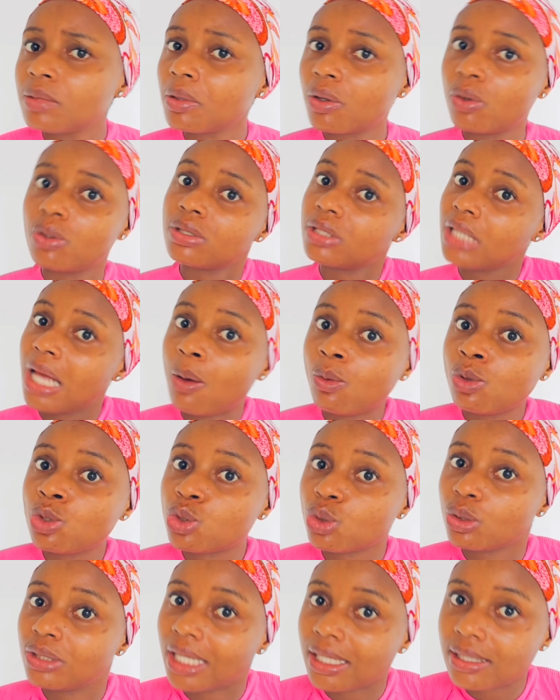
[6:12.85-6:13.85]
Because I want
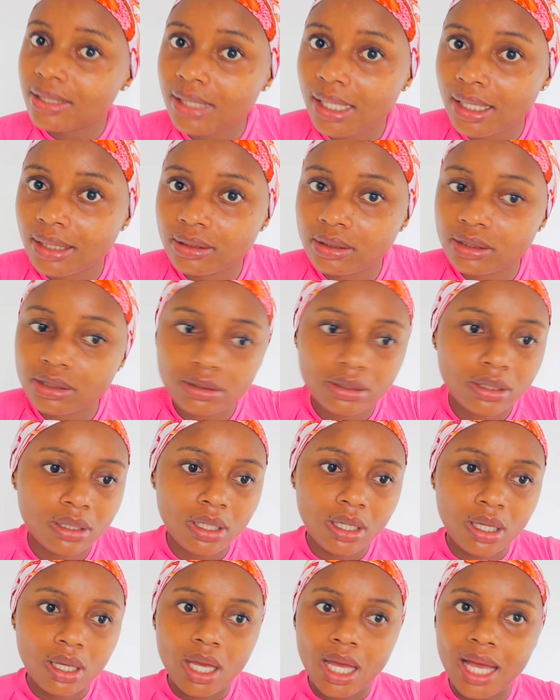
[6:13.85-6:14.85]
to understand.
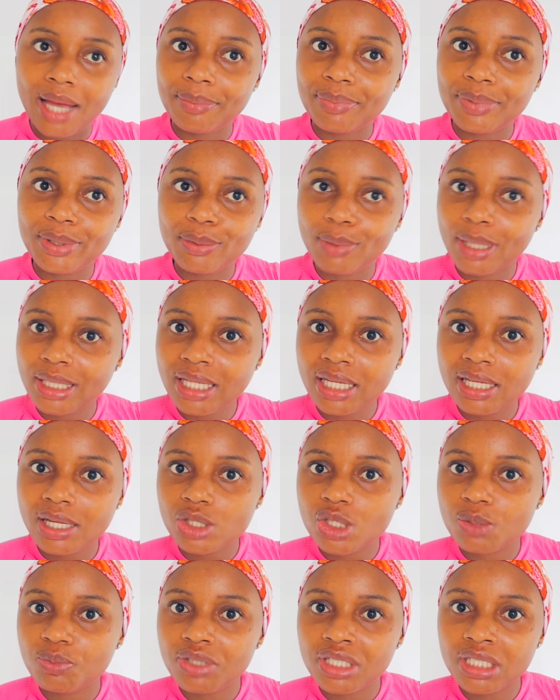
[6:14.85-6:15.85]
Abi, we are not
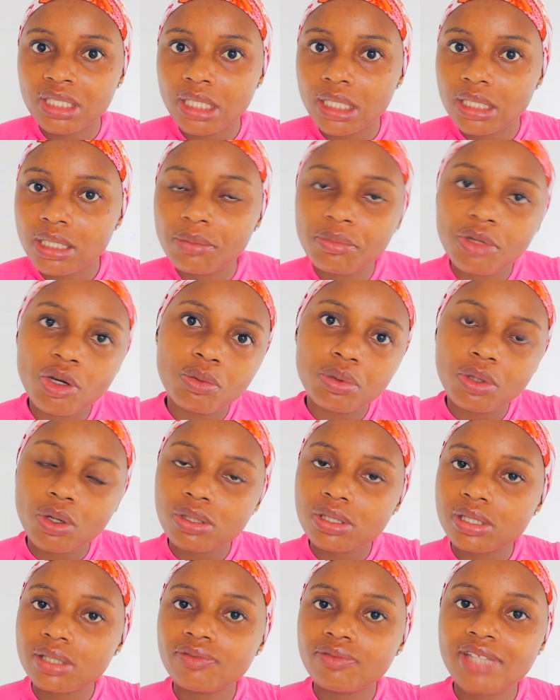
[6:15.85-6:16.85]
allowed to bring in any male
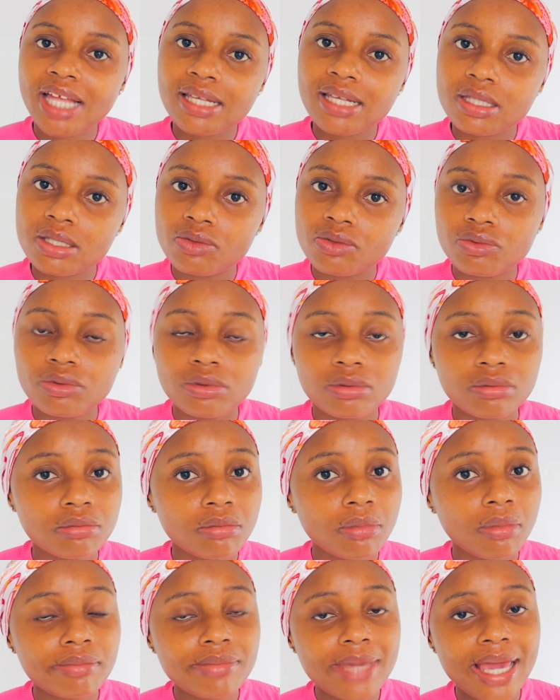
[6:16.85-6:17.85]
because if that's the
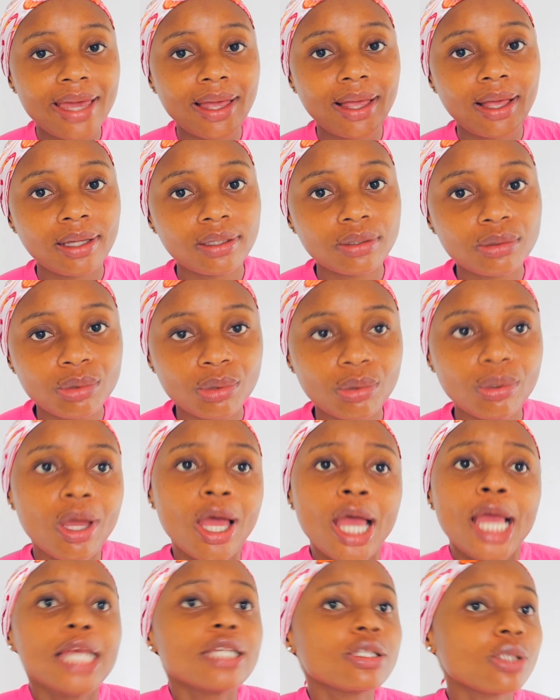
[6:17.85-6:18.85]
rule, me, I can't do.
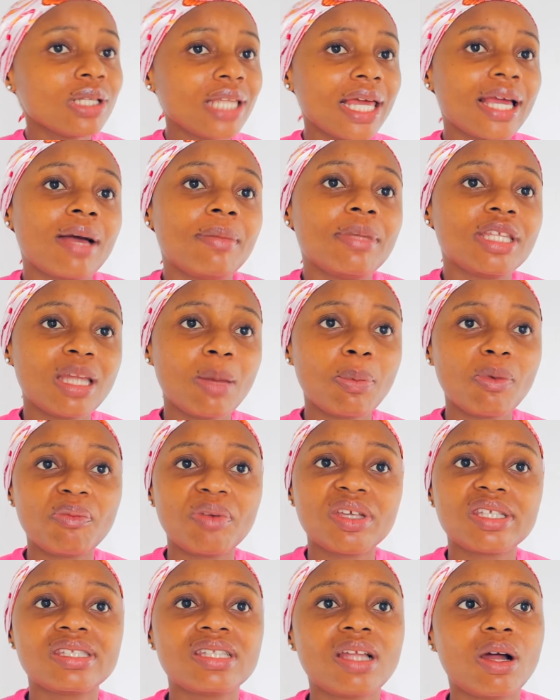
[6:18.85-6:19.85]
It's not like I'm the type of
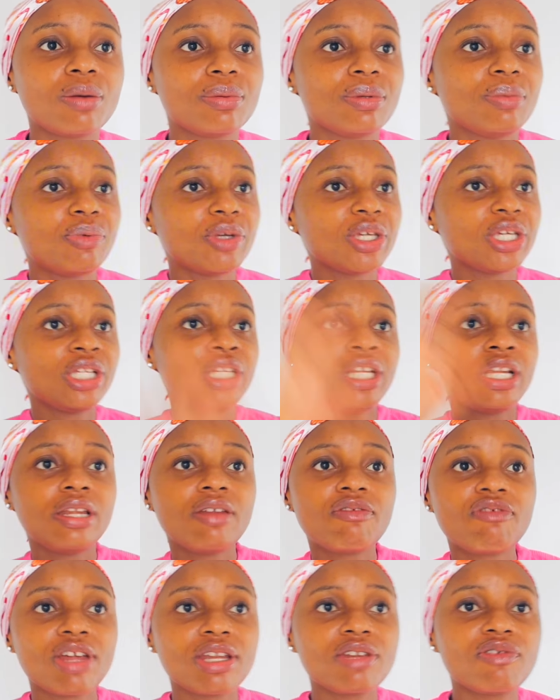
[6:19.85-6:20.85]
person that will be bringing in
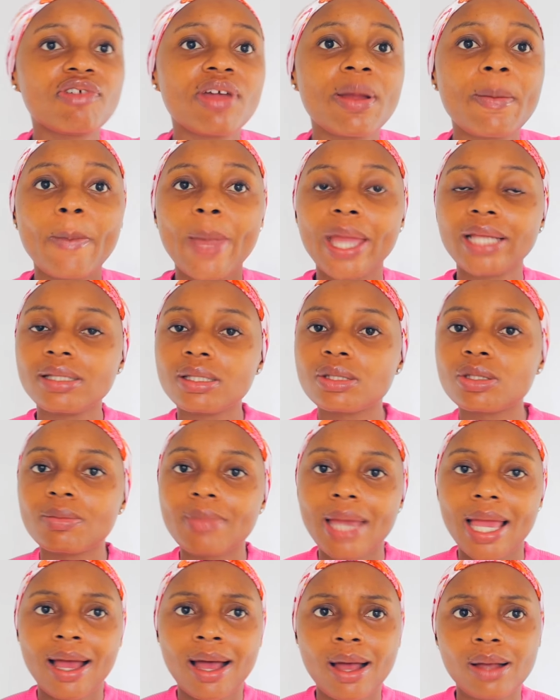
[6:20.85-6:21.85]
different men into
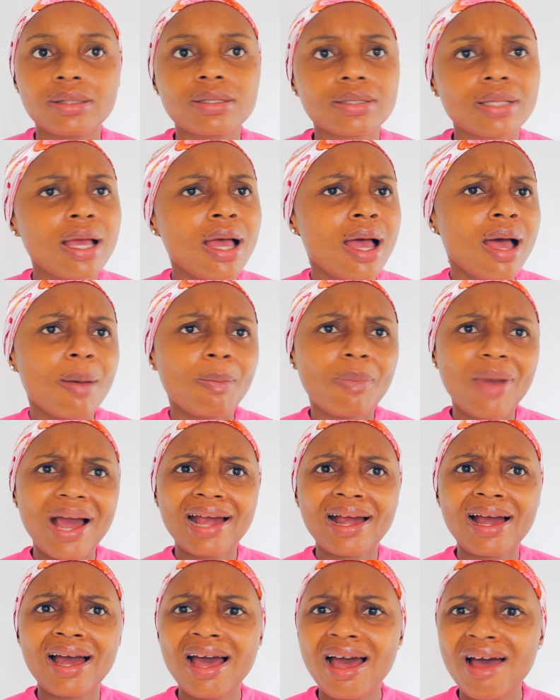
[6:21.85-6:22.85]
my house. But
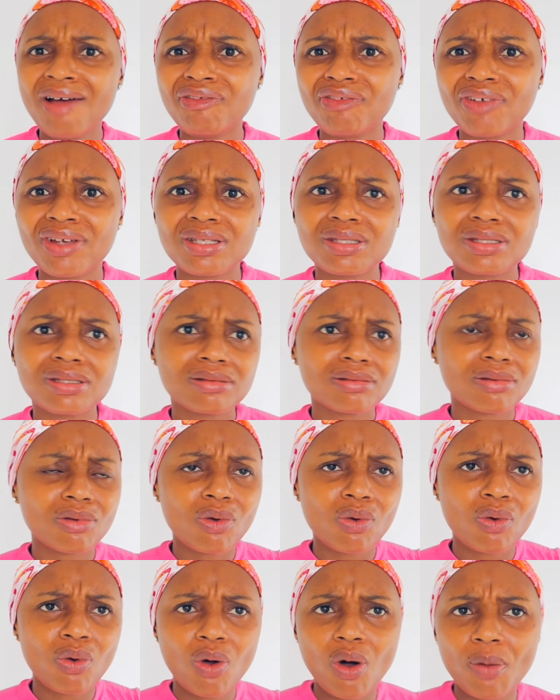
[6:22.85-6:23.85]
I can have
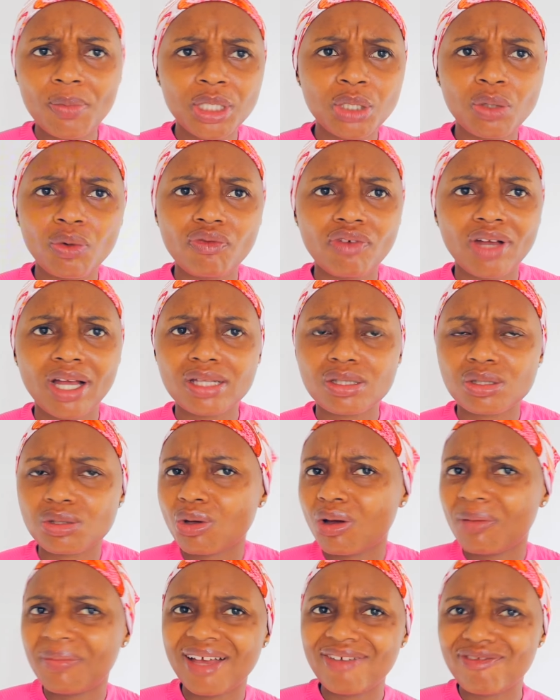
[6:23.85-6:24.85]
friends coming over
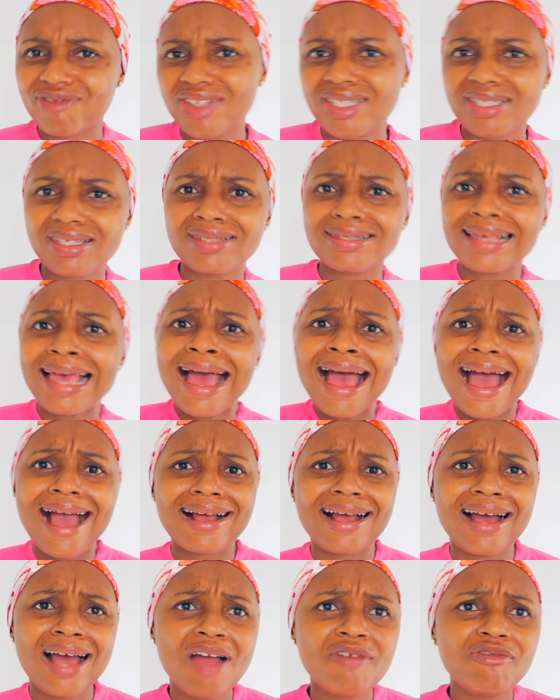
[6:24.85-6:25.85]
to come and visit.
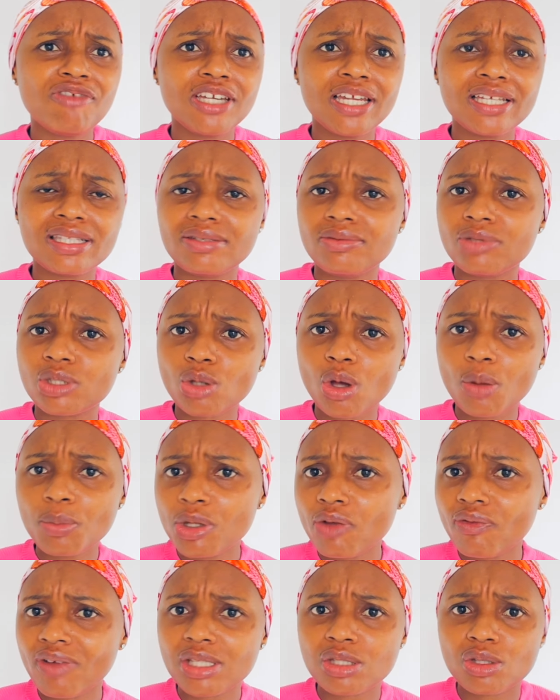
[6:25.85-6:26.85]
I can have relatives
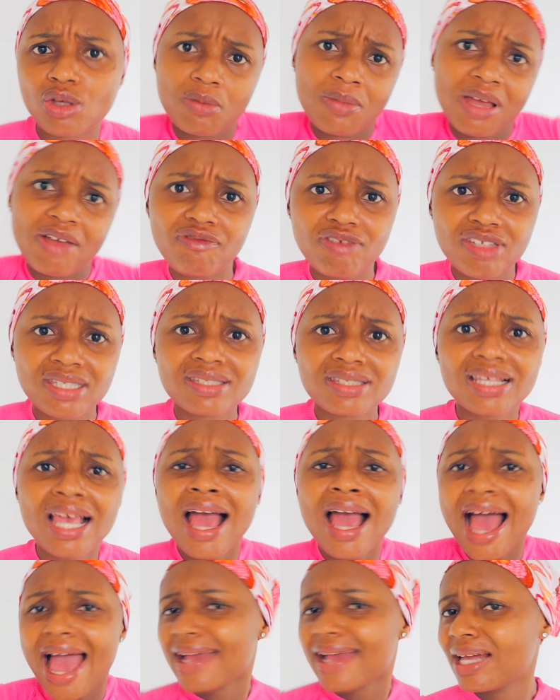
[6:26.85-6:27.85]
coming over to come and visit.
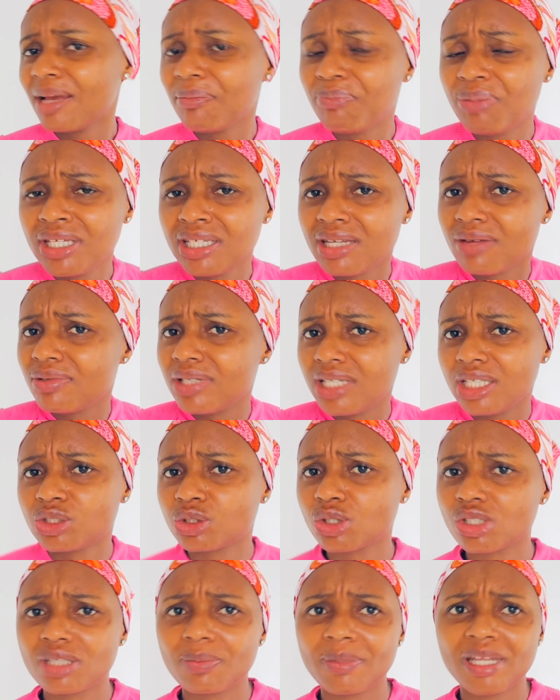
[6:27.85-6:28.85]
I can be in a
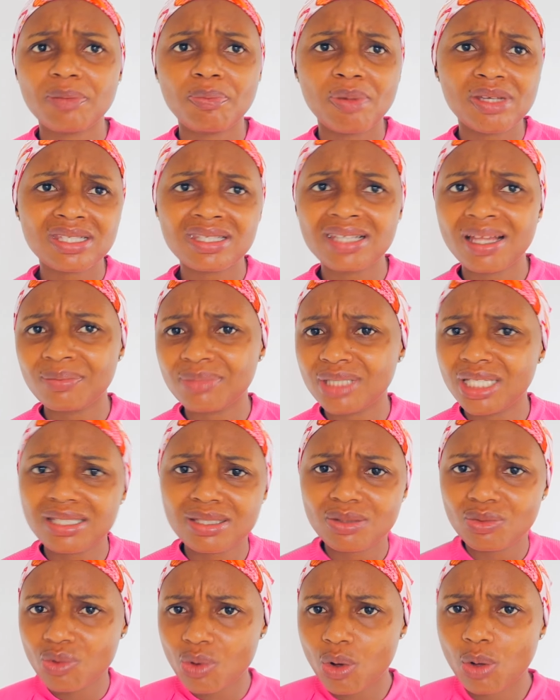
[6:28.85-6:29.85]
relationship and the person I'm
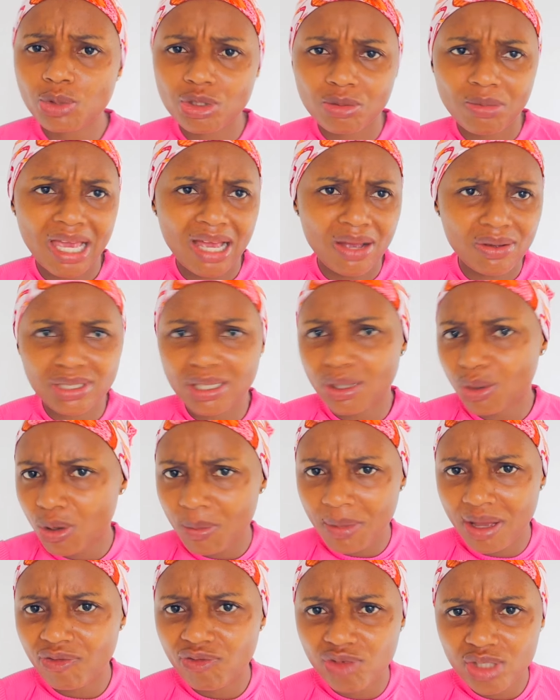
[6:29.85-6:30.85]
dating will come to my house and
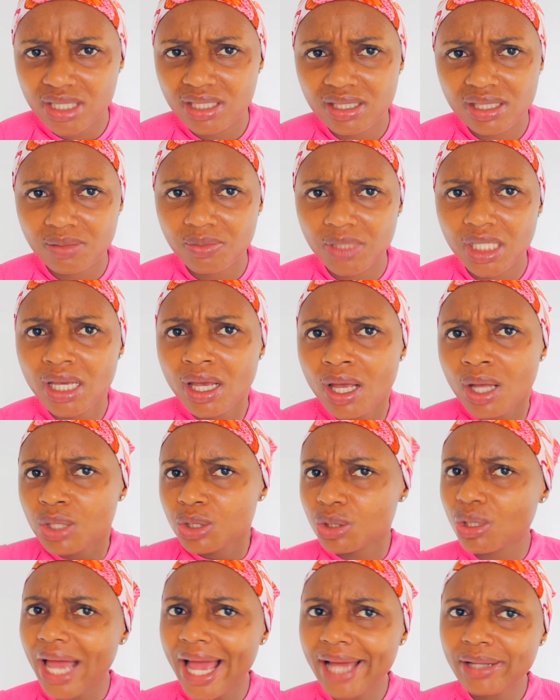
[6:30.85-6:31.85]
come and visit me.
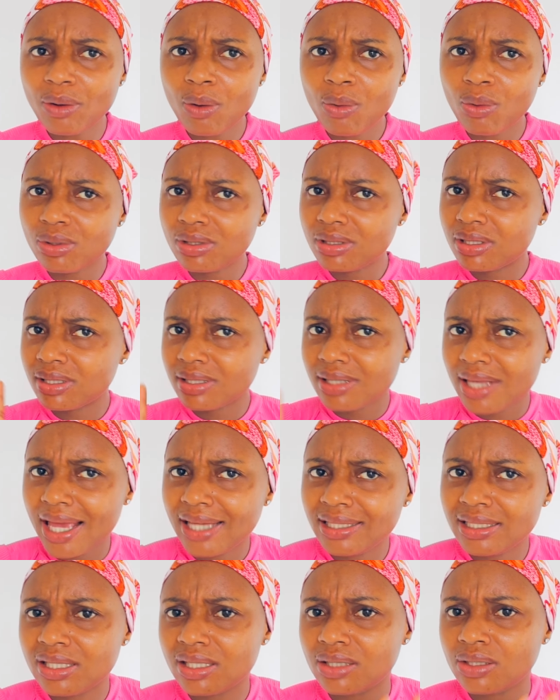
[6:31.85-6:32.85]
So I don't want
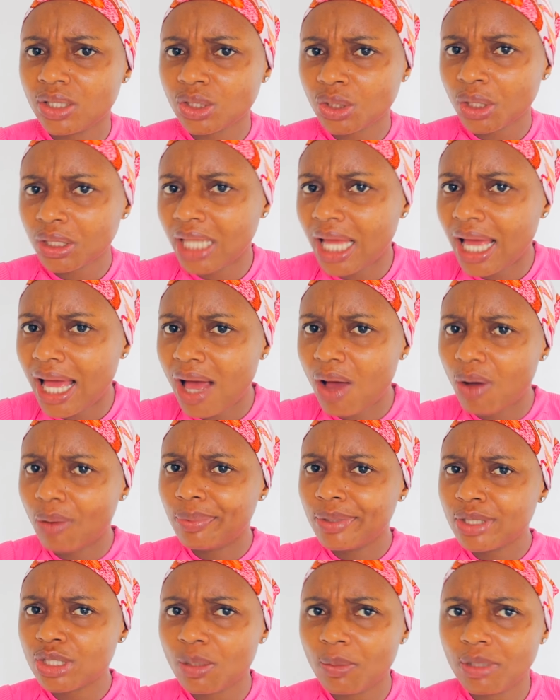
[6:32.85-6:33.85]
any situation that I'll
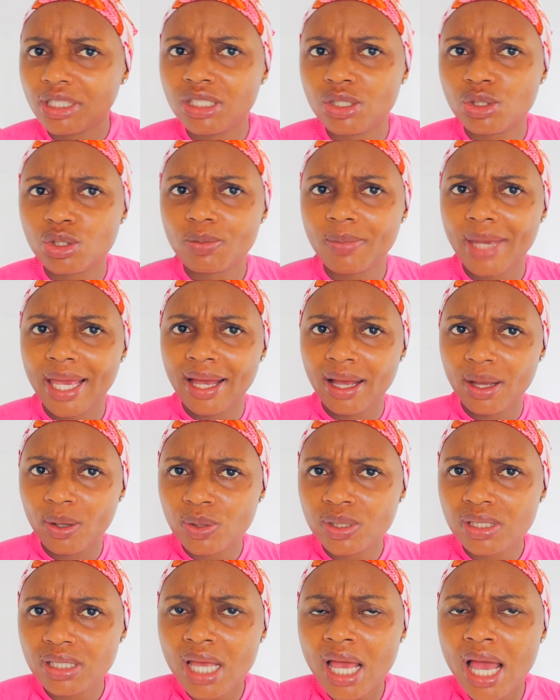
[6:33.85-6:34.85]
bring somebody into my
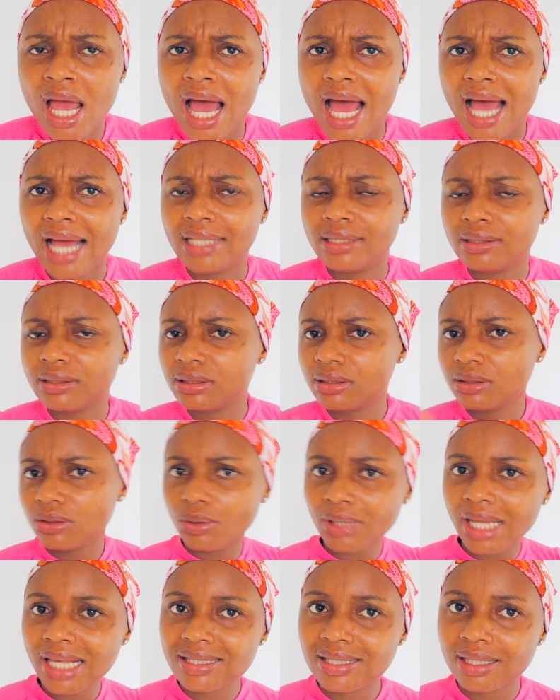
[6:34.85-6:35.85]
house and they
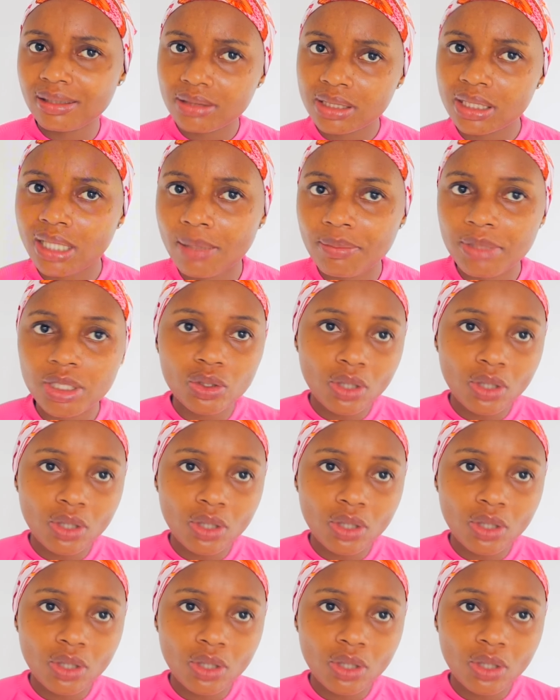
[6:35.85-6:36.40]
will not start looking at me.